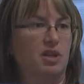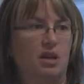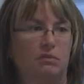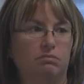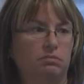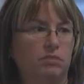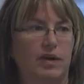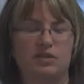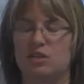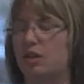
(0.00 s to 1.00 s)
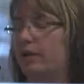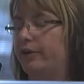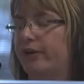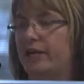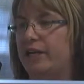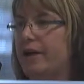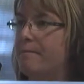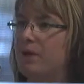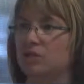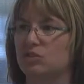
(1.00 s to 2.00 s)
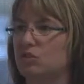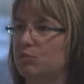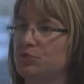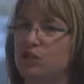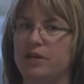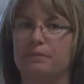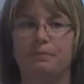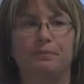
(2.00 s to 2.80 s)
Club, it's like 189 bucks, super cheap.